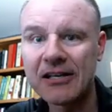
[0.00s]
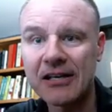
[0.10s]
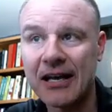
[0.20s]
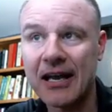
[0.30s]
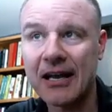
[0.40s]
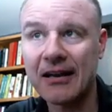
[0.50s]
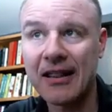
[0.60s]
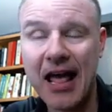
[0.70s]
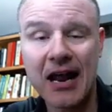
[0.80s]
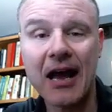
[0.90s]
and
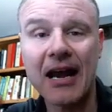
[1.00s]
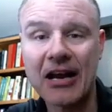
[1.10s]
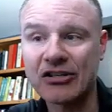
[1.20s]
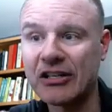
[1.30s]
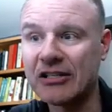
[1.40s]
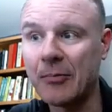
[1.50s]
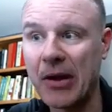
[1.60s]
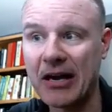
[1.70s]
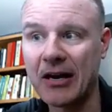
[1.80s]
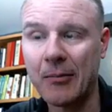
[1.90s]
that height actually is
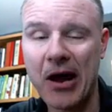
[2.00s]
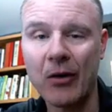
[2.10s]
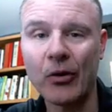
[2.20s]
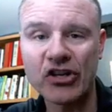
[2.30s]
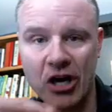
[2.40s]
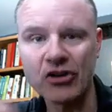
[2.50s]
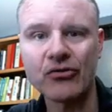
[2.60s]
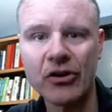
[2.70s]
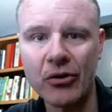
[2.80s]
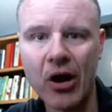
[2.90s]
dependent upon which
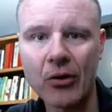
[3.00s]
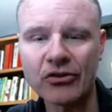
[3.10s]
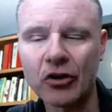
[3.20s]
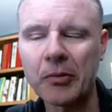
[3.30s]
country you go to.